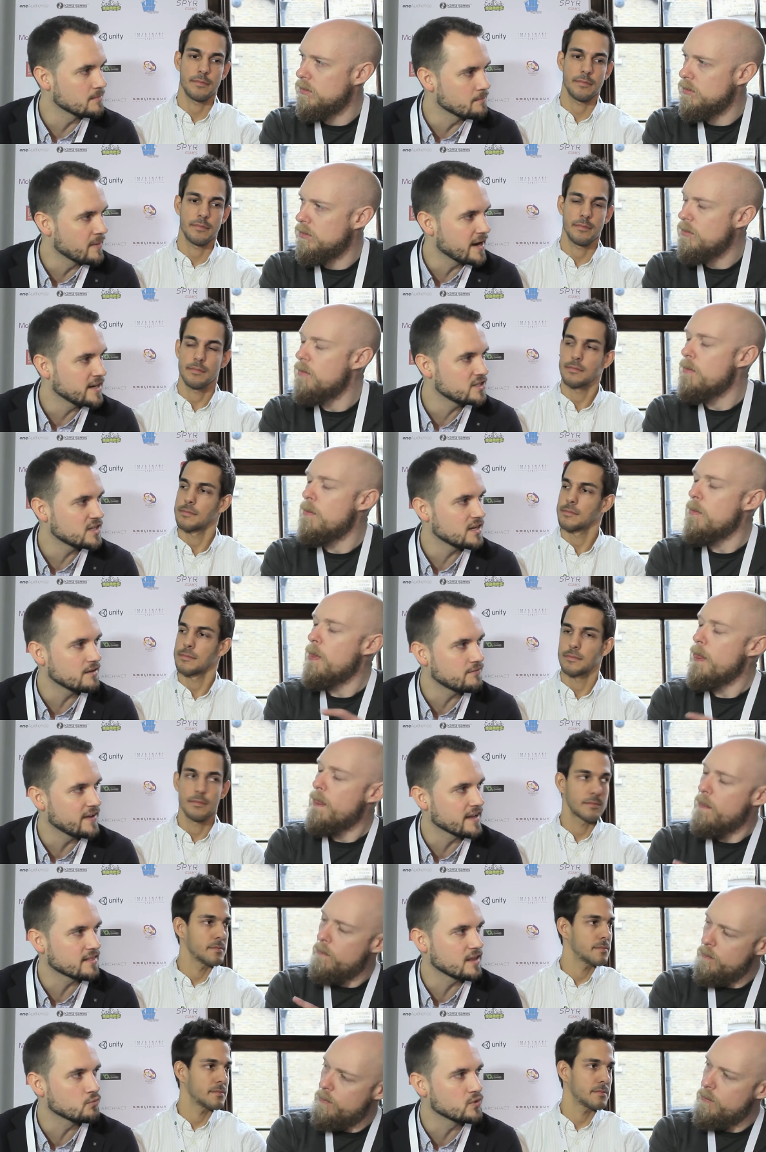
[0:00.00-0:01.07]
Speaker 1: the major
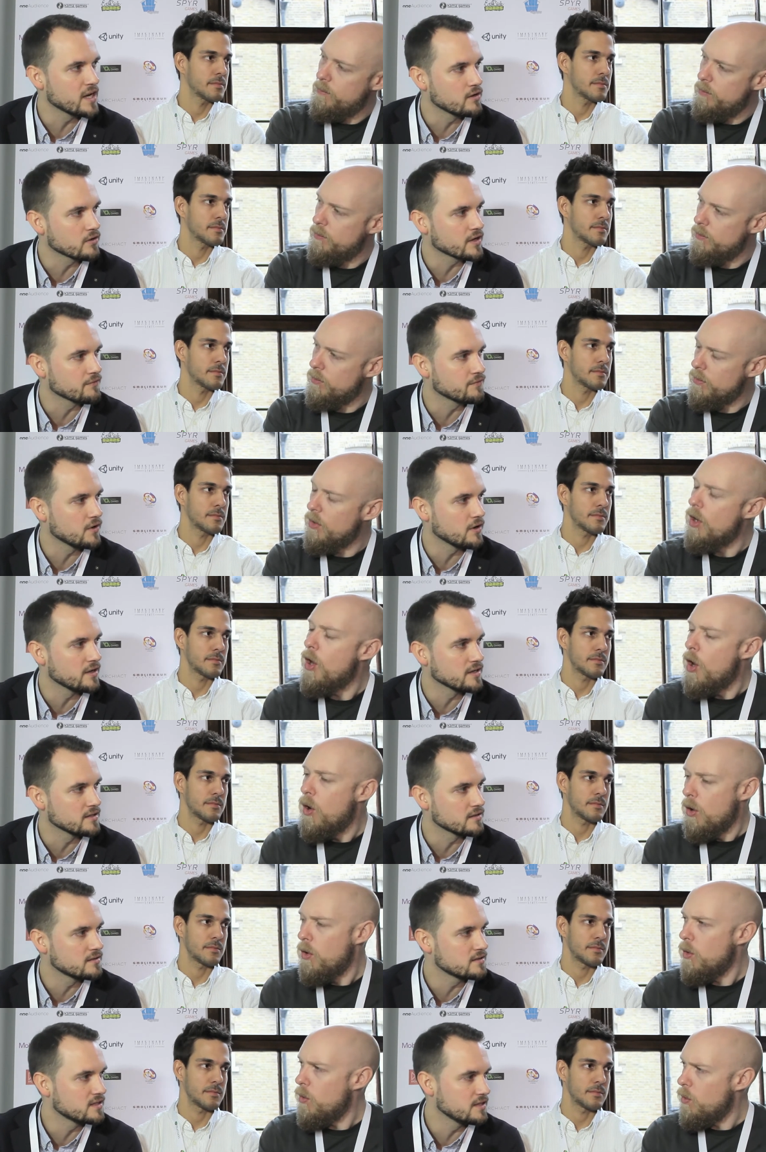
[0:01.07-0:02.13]
effect that we're looking for
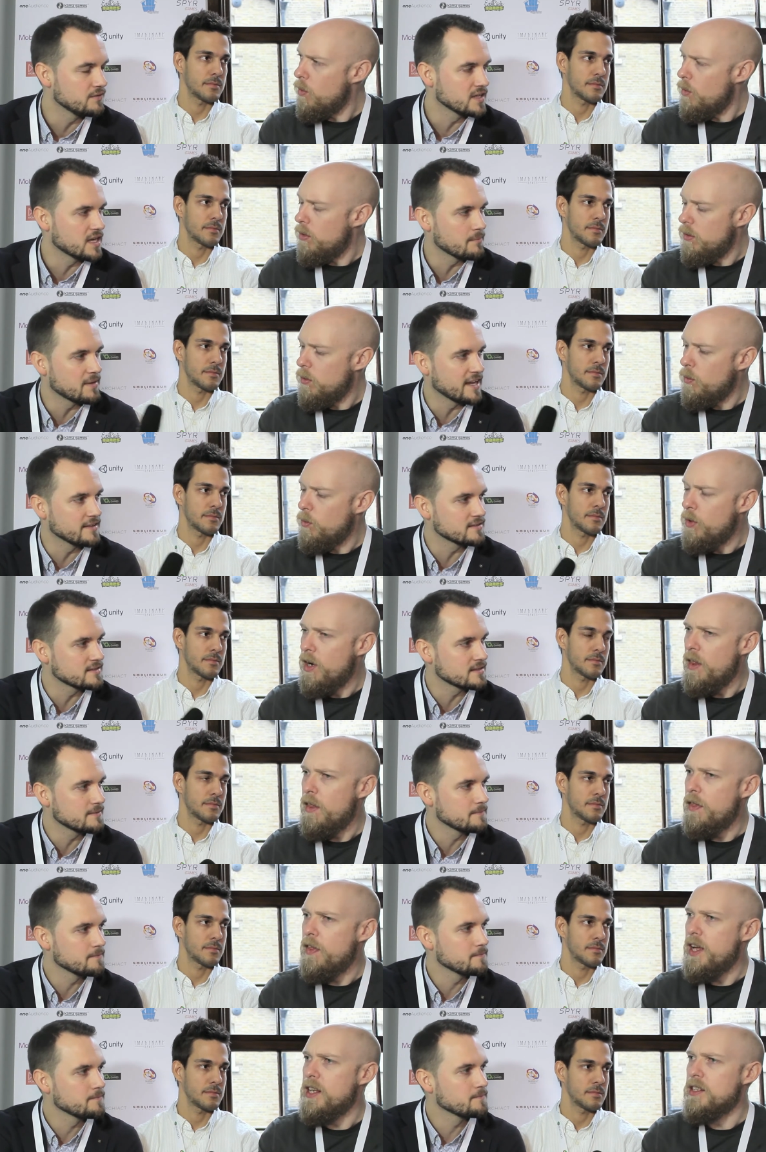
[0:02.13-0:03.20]
in T V campaigns.
Speaker 2: One of
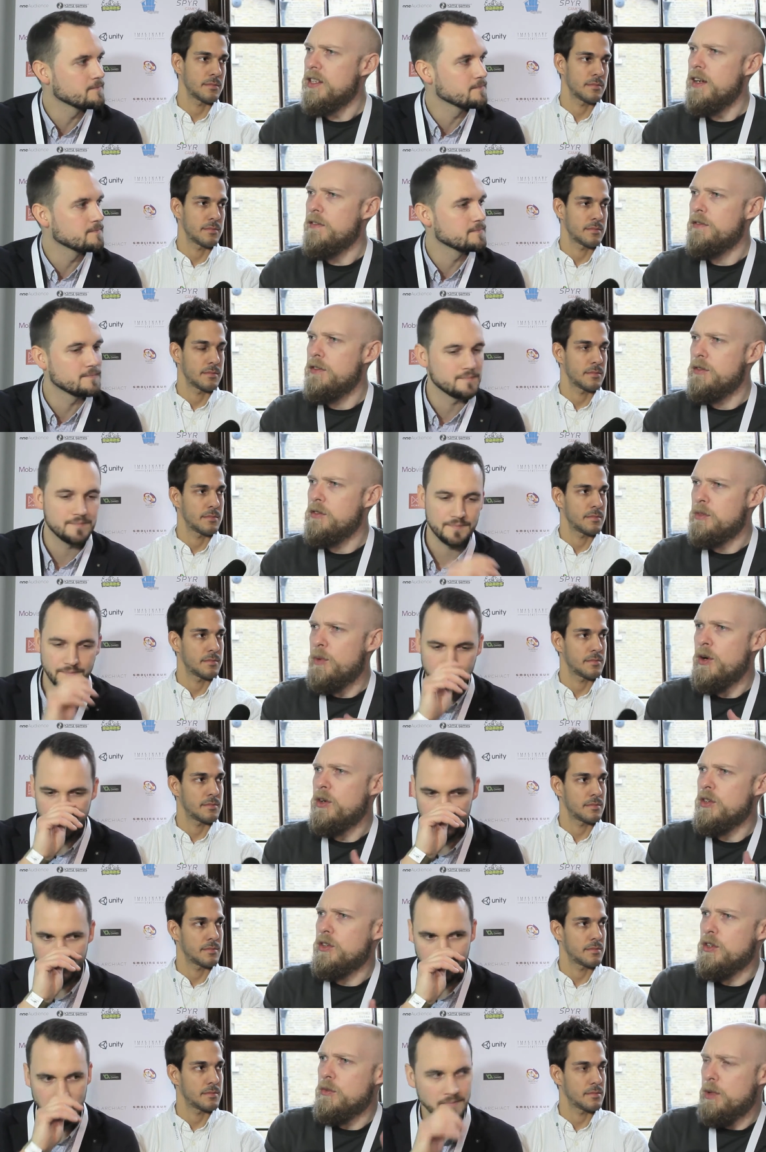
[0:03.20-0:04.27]
the things I've
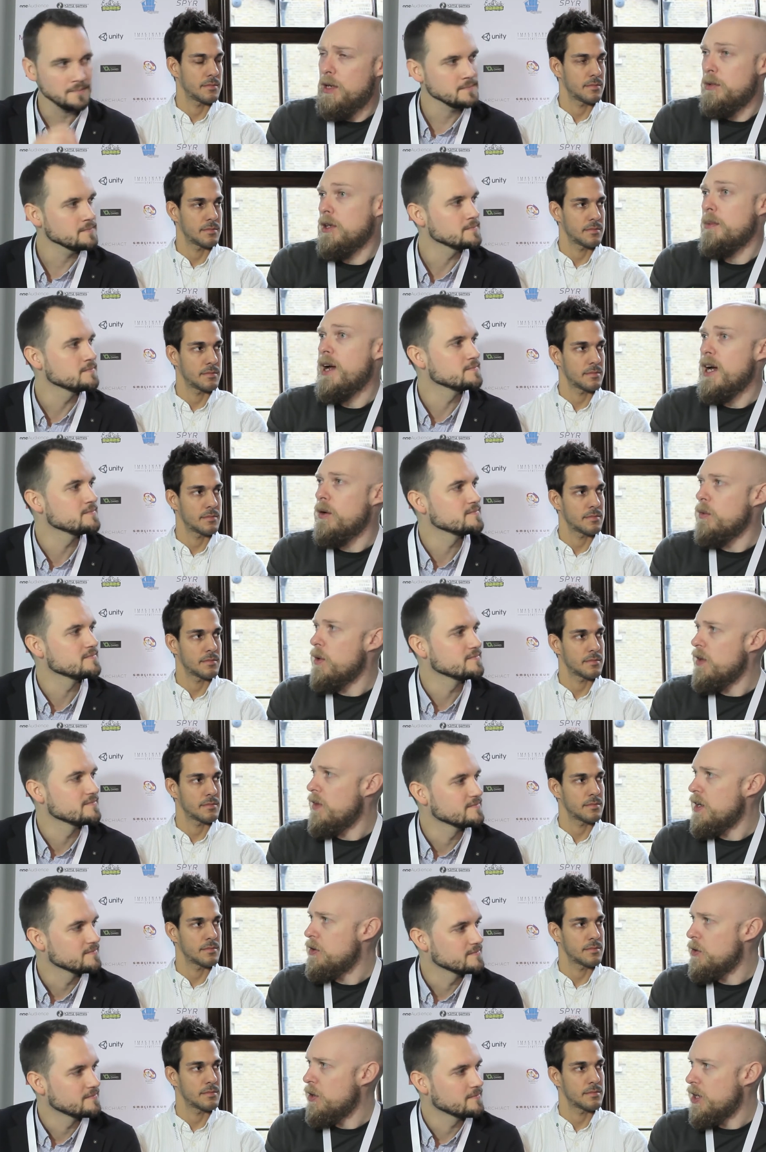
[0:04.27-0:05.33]
spoken to people about when
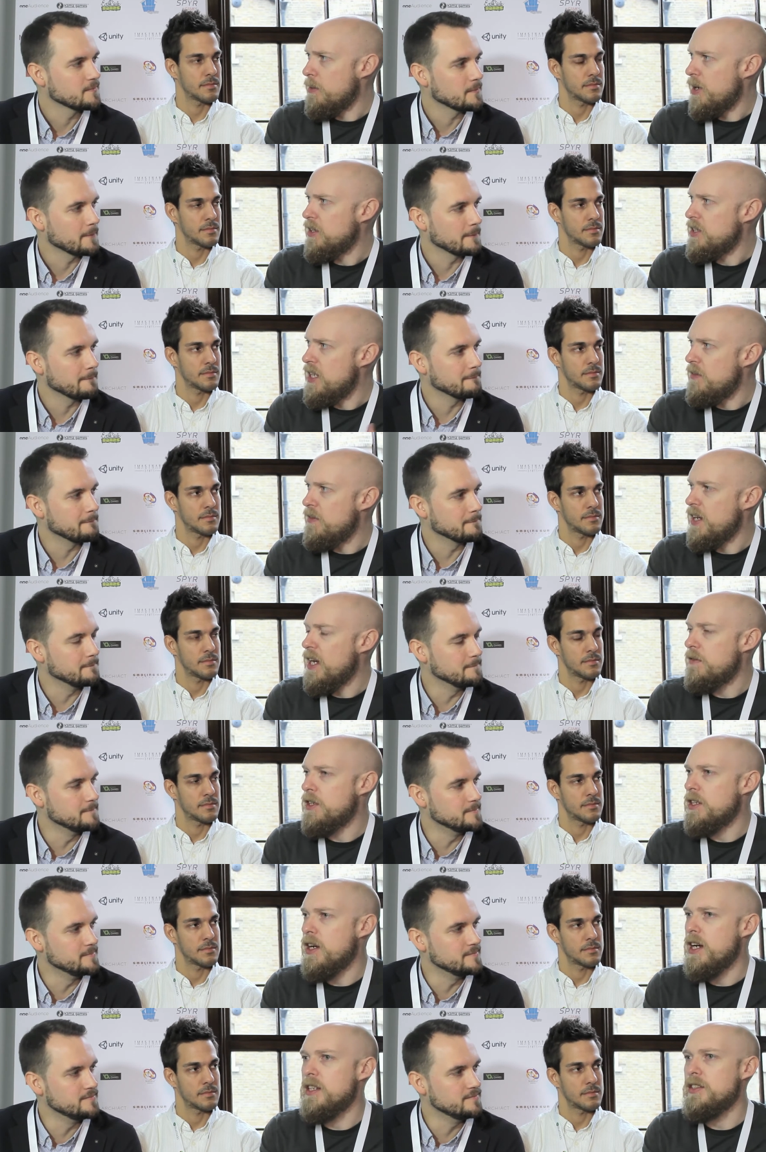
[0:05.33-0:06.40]
they're talking about T V
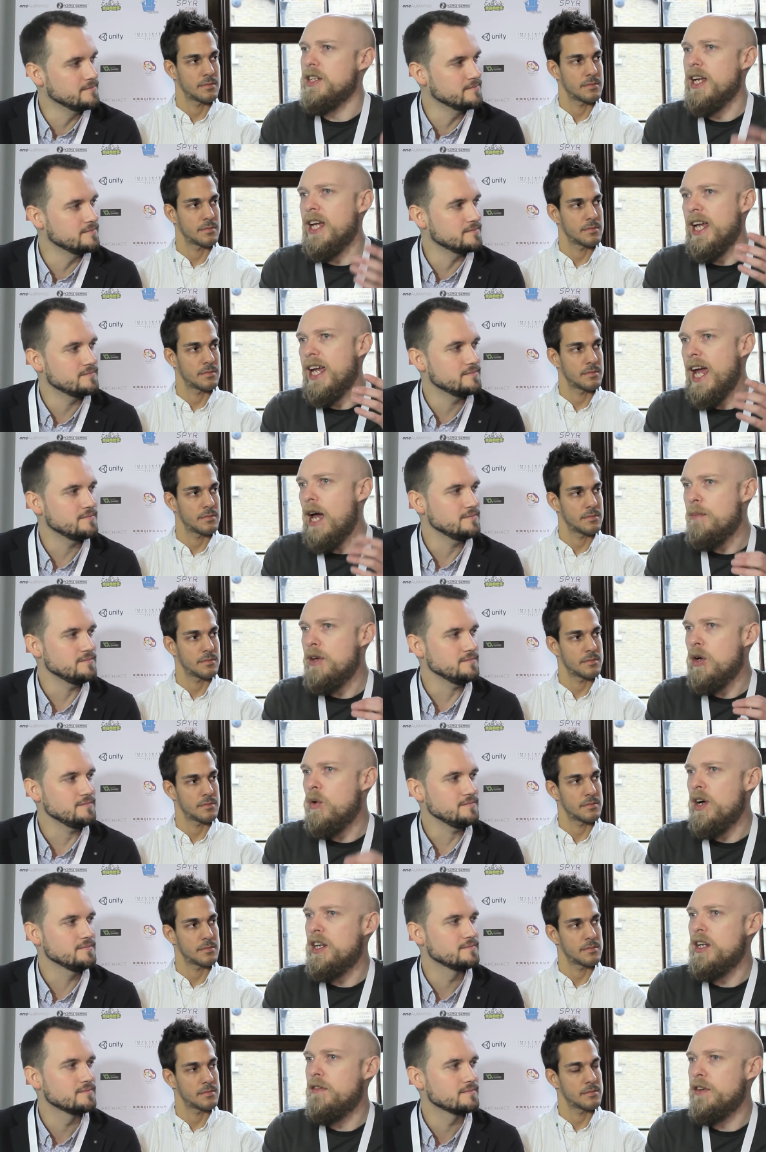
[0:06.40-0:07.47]
advertising, it can be
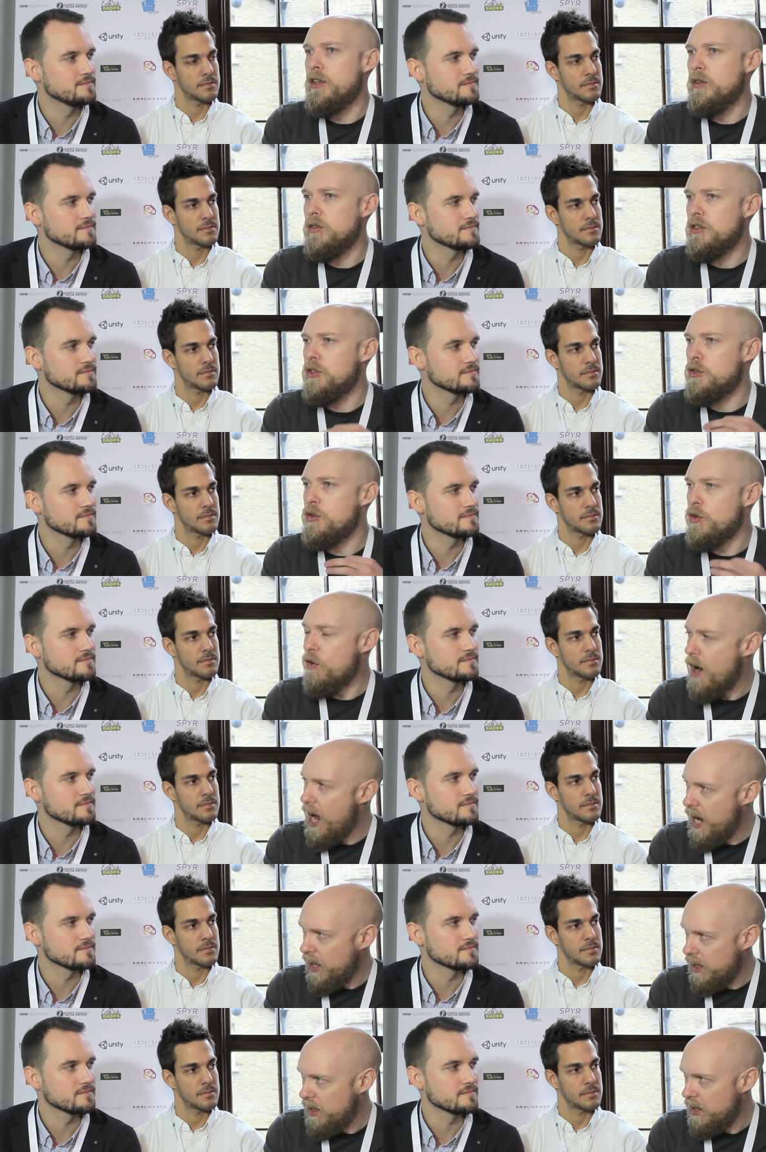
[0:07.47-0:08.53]
quite difficult to
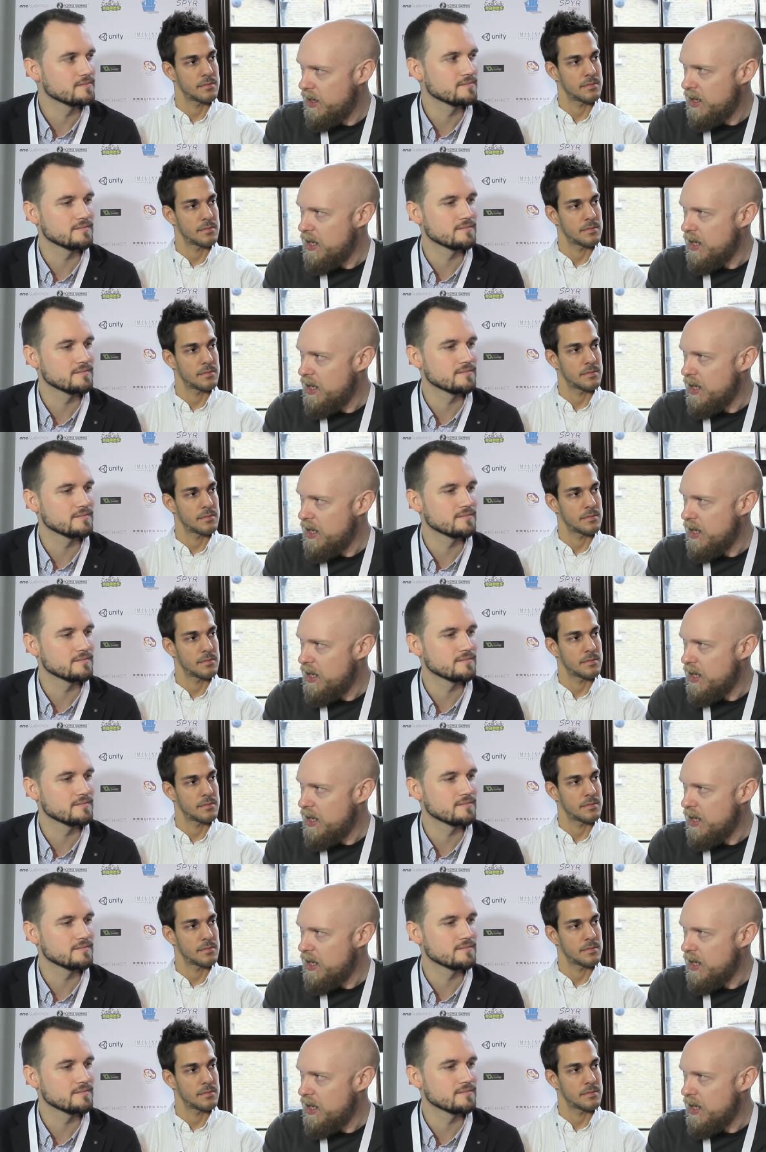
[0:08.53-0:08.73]
track,